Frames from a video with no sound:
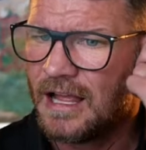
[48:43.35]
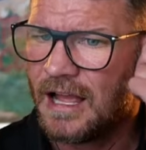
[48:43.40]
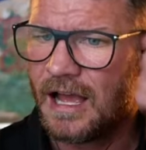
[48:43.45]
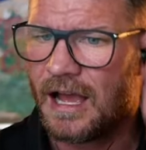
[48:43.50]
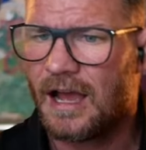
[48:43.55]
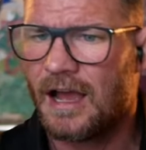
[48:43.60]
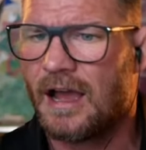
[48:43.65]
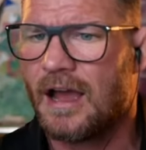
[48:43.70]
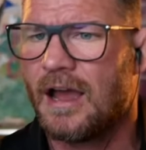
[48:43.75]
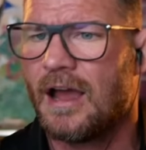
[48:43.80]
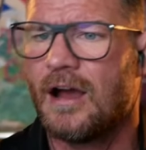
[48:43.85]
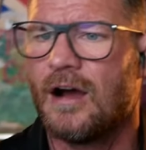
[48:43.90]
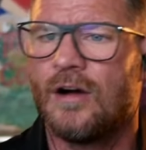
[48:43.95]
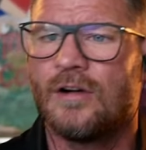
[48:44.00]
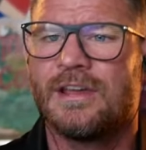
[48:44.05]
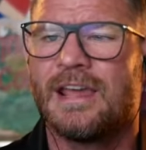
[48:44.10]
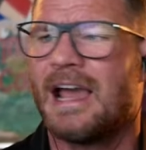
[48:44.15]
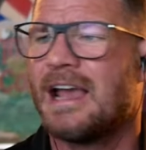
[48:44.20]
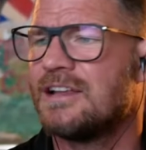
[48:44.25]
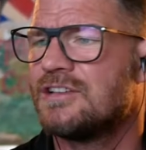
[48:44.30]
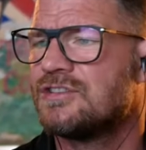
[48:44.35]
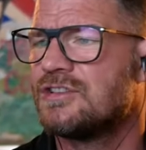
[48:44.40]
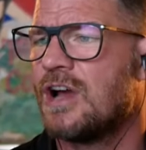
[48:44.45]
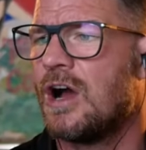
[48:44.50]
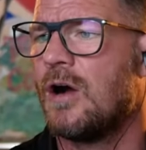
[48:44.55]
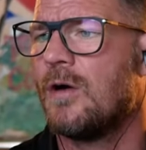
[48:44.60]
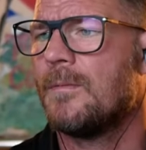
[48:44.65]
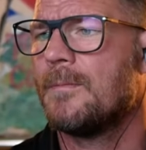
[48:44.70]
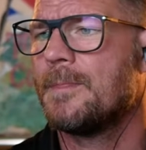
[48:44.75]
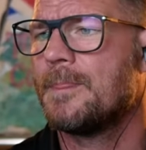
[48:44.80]
Uh, okay,
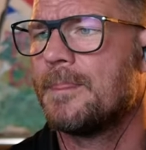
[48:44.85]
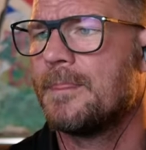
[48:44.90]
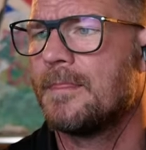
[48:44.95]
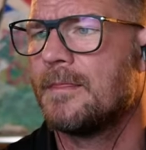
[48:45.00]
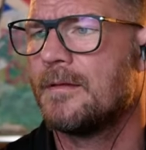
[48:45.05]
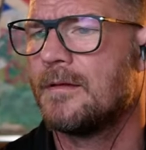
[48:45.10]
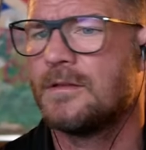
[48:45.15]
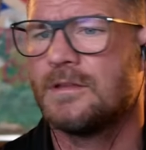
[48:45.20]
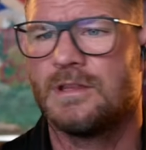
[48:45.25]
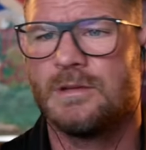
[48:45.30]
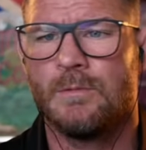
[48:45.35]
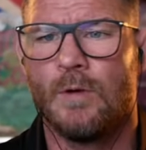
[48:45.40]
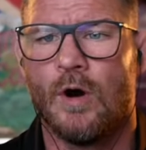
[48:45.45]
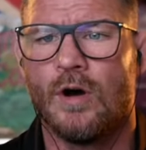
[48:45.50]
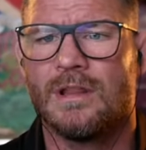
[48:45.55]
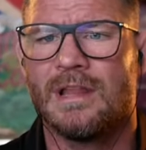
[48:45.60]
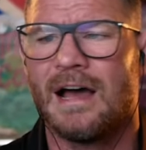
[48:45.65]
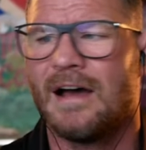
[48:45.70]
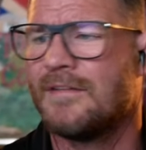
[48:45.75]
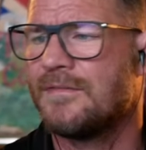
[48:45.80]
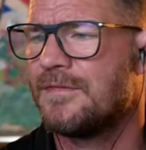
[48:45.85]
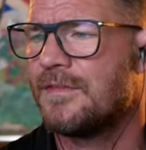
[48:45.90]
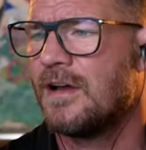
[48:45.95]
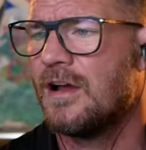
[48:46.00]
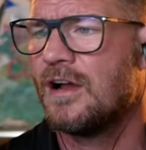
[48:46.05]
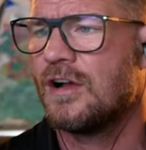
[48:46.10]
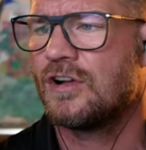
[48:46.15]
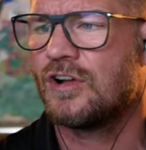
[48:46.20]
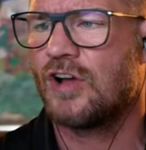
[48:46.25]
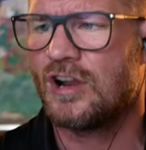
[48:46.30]
so you all have
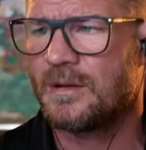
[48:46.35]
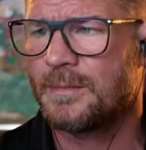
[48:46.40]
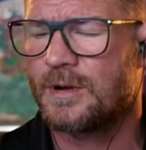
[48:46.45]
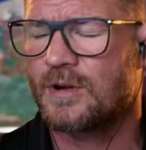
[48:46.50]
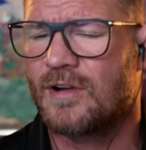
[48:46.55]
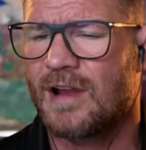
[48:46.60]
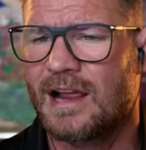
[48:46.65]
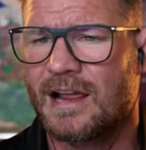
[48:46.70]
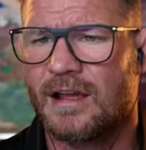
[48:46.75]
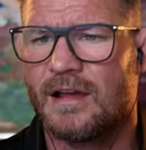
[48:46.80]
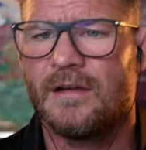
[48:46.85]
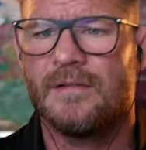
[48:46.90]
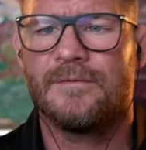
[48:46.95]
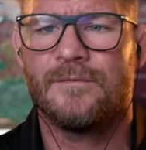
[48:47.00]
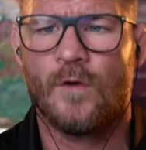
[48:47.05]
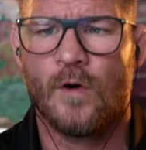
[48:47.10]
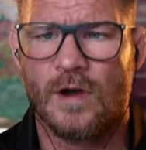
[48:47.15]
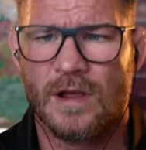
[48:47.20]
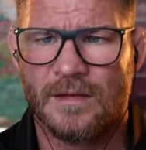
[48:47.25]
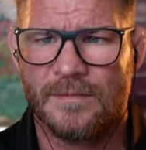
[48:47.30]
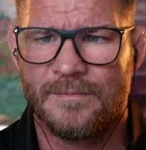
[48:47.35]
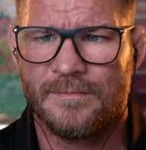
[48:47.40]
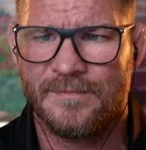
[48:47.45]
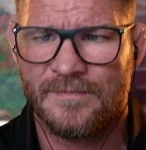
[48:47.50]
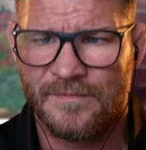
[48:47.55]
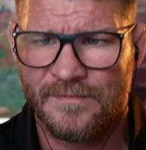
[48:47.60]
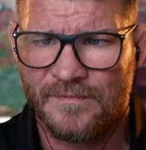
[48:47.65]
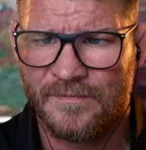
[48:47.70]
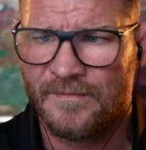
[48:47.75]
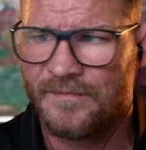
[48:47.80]
Conor McGregor. forty,
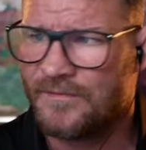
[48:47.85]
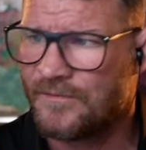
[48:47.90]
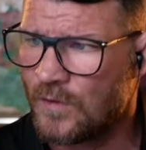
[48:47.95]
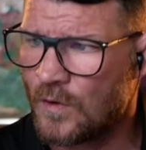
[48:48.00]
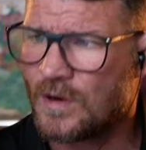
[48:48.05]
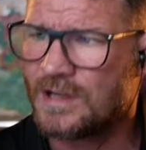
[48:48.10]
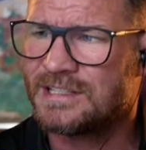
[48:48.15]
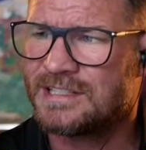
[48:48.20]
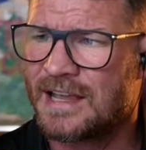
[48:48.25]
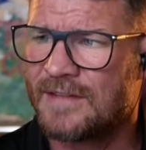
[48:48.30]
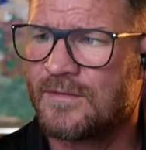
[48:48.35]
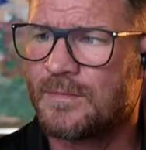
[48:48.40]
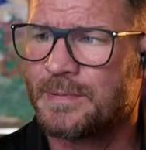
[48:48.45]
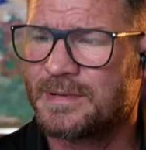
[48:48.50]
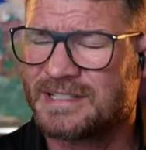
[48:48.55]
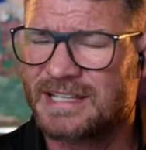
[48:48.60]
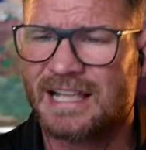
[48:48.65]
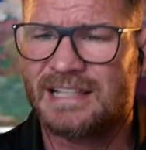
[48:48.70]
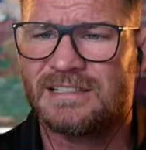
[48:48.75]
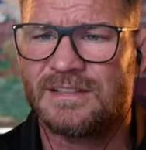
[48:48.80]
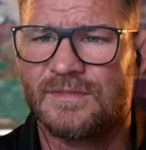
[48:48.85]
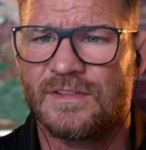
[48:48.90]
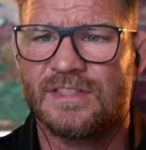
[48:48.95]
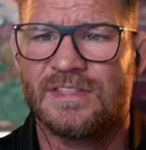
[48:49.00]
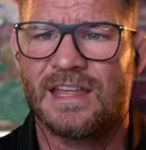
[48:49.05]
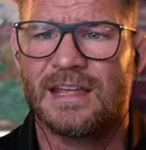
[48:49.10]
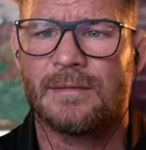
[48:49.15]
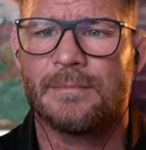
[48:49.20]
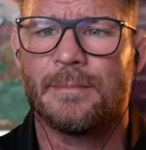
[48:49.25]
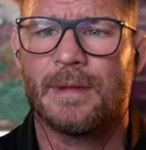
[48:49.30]
forty-seven percent of you
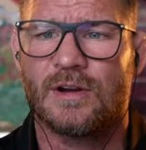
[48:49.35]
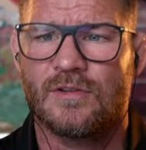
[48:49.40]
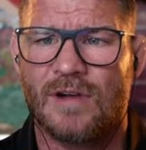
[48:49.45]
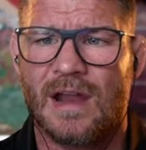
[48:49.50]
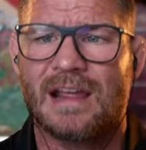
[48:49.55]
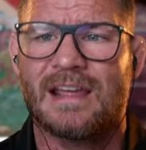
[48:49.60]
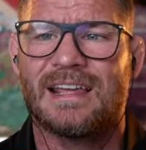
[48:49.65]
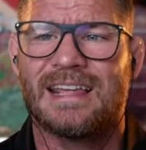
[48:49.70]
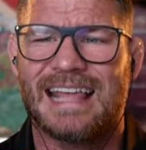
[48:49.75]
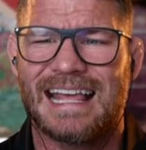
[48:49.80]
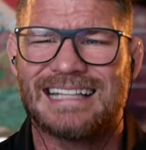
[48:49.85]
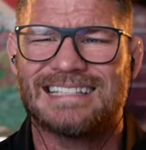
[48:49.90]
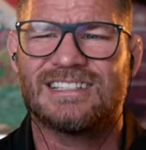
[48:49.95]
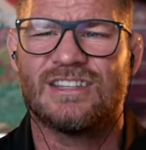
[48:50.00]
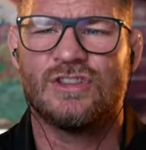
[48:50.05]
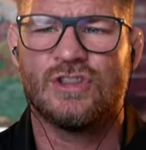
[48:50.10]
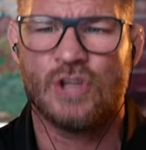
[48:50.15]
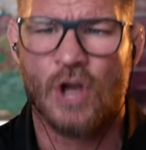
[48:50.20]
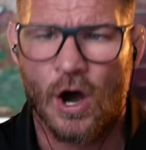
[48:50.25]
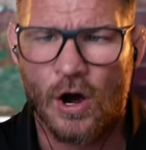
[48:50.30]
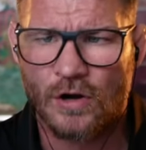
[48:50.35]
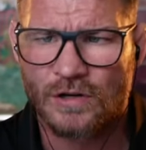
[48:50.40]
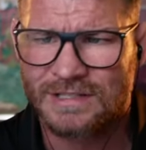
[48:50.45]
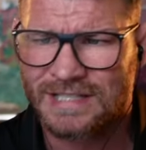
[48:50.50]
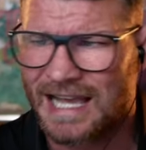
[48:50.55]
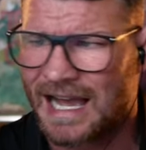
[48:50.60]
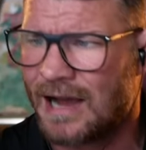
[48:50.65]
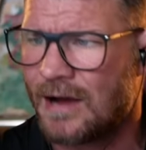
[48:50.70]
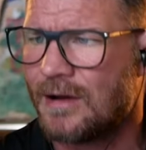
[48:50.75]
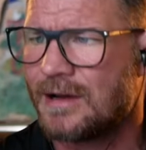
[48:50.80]
think McGregor gets knocked
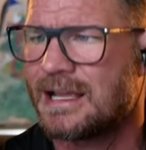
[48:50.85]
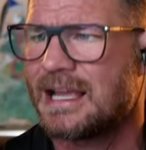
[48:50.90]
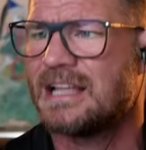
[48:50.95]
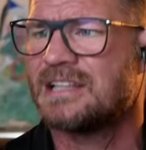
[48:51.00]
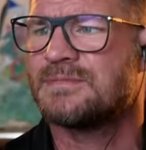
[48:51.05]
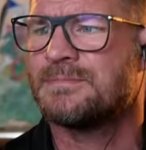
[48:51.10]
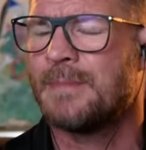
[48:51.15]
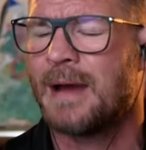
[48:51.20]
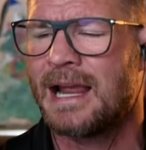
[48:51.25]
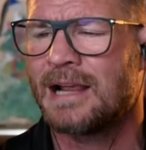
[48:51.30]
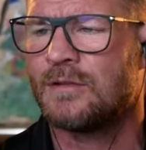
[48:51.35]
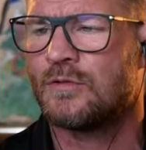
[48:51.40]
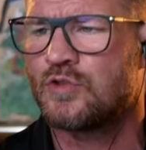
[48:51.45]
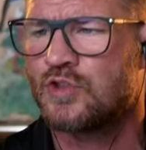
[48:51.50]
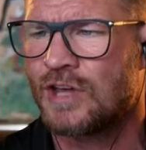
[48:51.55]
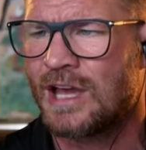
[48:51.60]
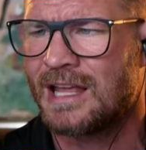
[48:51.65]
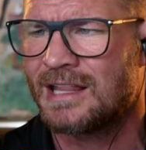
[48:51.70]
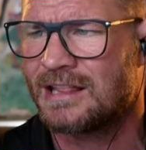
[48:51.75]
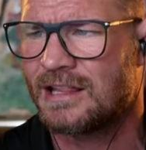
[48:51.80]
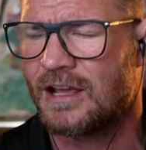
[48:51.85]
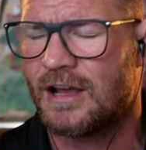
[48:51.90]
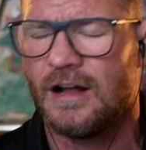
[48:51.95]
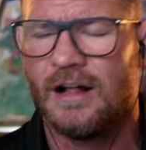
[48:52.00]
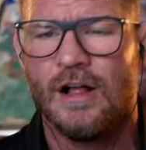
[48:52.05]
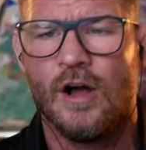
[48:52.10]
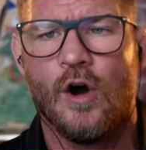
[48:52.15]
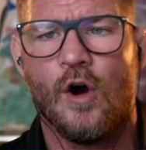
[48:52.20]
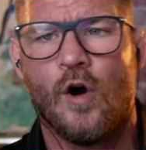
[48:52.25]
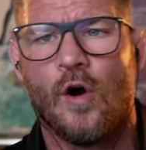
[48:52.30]
out against Michael Chandler
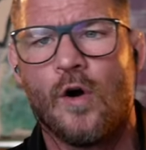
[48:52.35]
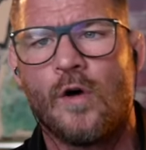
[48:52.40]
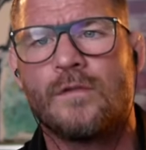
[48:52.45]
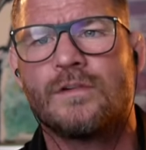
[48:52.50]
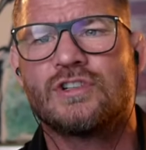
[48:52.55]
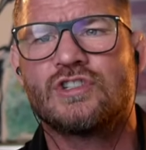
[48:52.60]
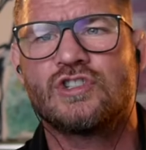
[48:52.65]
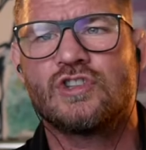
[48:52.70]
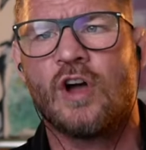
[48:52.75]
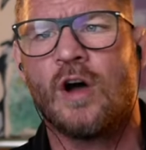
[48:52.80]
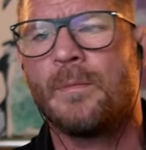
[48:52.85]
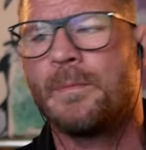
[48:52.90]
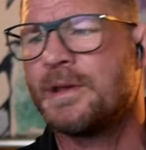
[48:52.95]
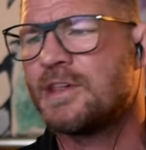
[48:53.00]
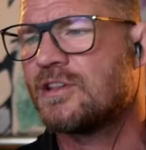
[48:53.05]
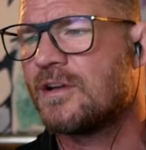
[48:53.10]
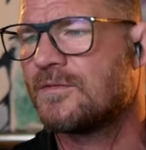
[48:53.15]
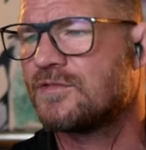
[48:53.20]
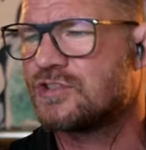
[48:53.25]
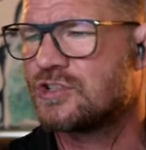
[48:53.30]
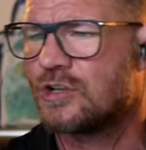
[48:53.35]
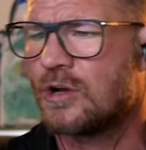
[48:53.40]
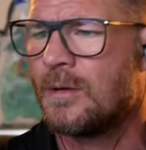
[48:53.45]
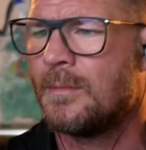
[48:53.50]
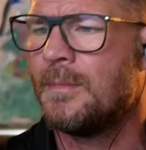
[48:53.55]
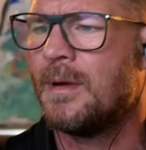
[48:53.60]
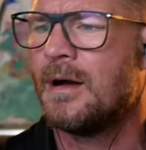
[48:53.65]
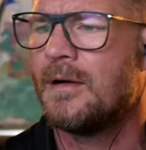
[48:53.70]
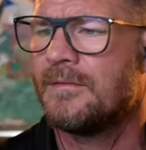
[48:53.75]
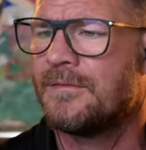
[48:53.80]
or a stoppage of
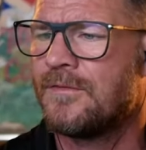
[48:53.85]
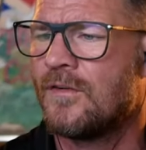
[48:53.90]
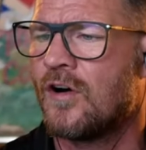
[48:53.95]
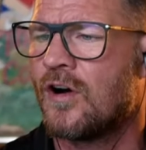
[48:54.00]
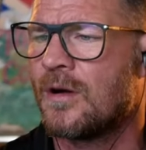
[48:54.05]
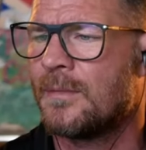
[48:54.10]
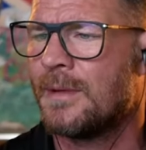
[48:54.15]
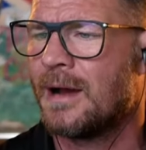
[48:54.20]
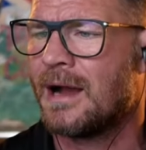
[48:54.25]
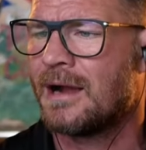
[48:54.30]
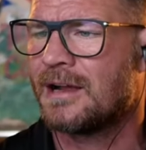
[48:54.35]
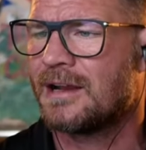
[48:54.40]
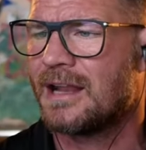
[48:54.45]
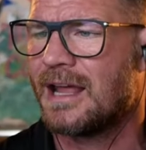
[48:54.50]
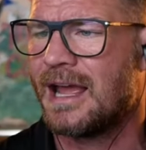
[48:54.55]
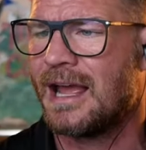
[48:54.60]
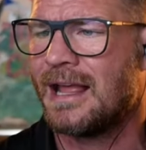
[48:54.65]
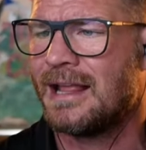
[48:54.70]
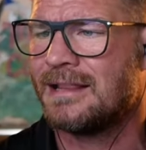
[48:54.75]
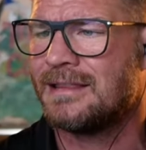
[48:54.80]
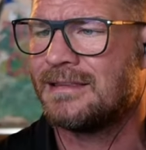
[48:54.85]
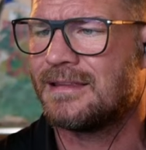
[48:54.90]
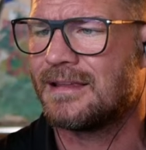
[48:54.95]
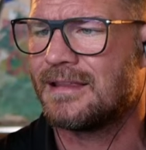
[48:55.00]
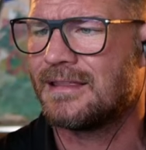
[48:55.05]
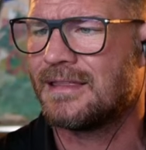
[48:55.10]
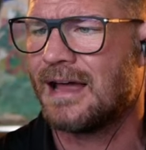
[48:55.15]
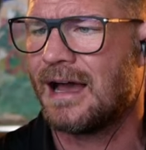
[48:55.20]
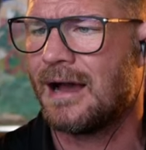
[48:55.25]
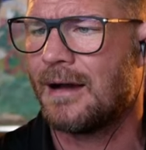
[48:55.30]
some form. I'm going to end
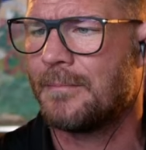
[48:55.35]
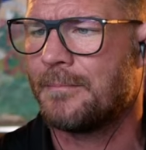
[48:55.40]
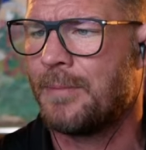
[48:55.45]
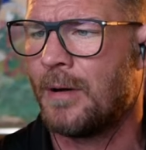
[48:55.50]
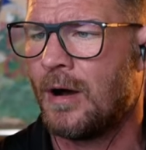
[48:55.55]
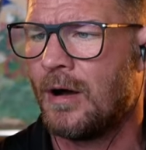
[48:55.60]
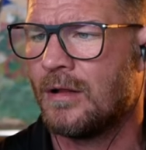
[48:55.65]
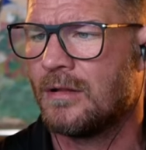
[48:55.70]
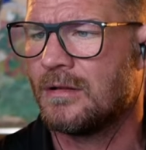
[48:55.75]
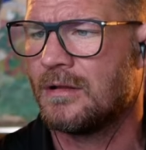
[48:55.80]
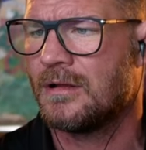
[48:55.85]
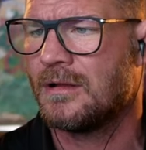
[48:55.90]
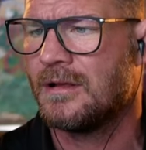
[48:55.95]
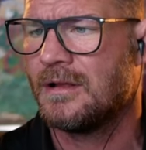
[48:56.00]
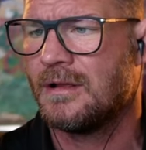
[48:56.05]
that poll.